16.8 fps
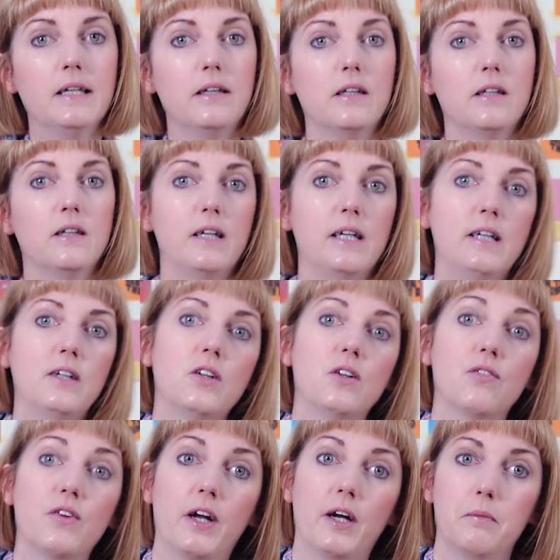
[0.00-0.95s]
the
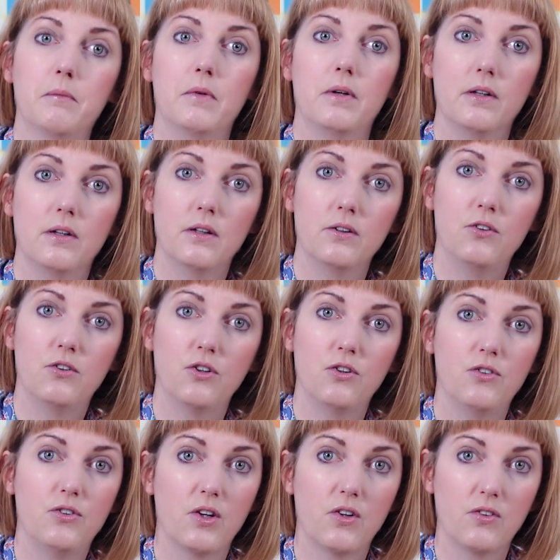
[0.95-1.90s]
native camera
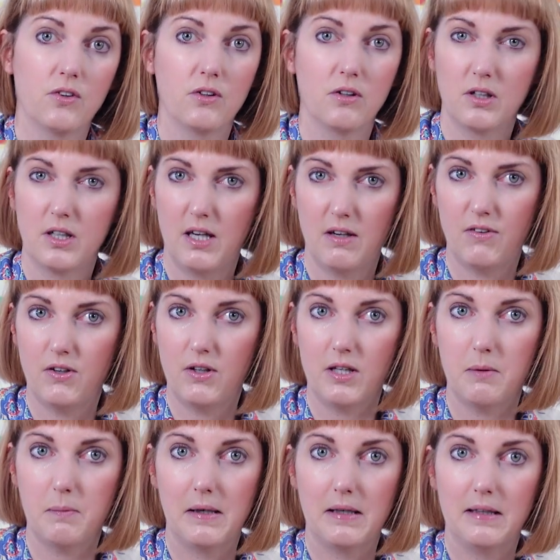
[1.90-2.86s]
just doesn't give you
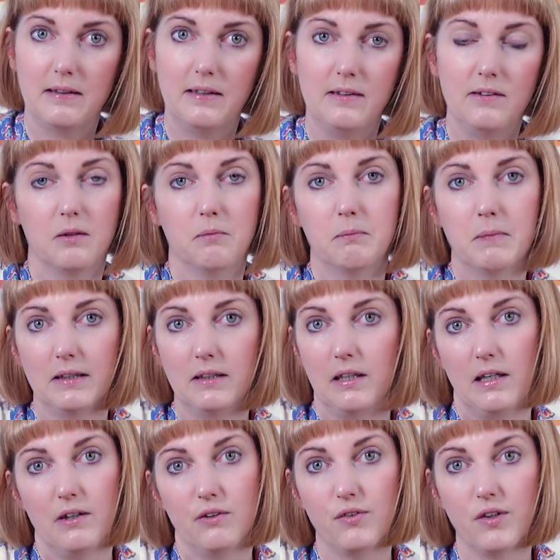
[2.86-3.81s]
the ability to
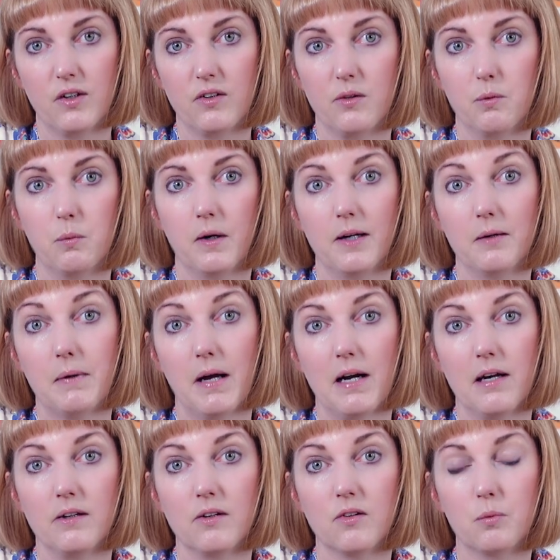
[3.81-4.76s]
manually fix the white
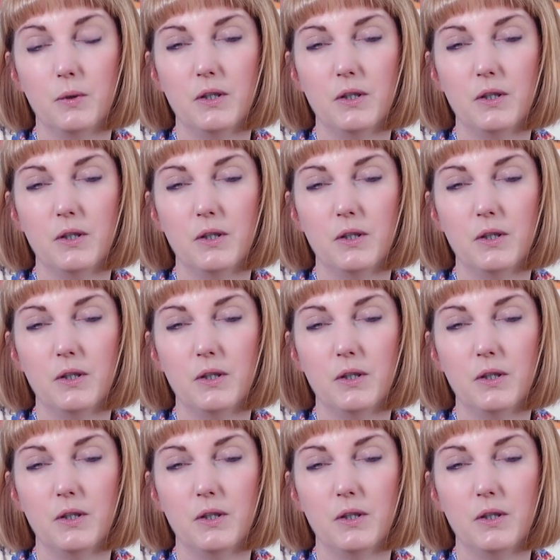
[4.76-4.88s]
balance,